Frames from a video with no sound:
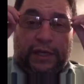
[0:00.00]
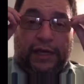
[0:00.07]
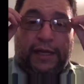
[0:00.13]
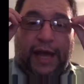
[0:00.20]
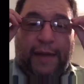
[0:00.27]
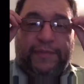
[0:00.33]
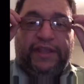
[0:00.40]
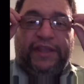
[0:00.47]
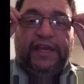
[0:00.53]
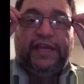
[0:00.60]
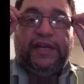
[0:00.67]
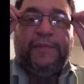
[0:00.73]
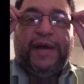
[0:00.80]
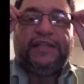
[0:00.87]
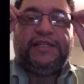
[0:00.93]
it got me
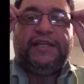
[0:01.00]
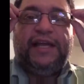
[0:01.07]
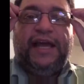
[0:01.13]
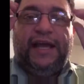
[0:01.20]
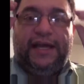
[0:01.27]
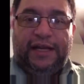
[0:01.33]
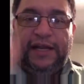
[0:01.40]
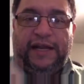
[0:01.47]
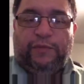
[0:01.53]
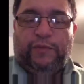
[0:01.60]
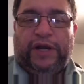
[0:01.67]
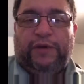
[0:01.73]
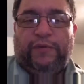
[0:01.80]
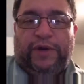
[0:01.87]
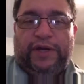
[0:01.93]
thinking about today and
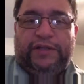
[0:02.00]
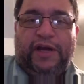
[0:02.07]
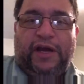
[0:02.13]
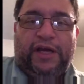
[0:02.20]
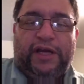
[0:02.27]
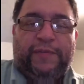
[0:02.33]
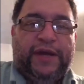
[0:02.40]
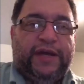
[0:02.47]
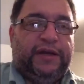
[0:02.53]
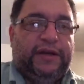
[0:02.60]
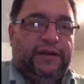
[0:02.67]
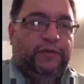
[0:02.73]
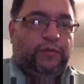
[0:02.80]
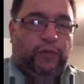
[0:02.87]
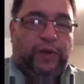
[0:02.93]
what I want to talk about.
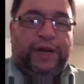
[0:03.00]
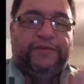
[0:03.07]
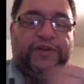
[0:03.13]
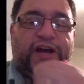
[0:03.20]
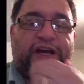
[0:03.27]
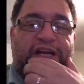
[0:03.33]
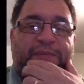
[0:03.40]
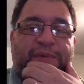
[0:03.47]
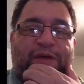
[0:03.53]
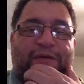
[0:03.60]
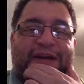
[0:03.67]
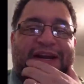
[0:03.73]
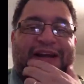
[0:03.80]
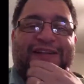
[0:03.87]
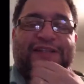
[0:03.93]
And what I'm talking about
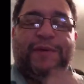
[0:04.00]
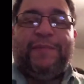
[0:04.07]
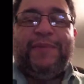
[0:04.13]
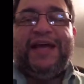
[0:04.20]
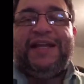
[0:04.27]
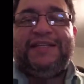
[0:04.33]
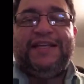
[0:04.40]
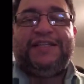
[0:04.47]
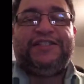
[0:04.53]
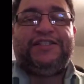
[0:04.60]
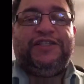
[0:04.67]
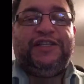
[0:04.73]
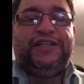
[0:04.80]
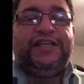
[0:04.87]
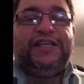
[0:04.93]
right now is about paying attention
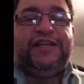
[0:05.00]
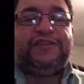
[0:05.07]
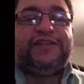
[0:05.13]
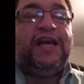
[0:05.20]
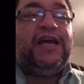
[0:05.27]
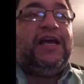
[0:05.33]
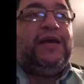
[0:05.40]
to the details.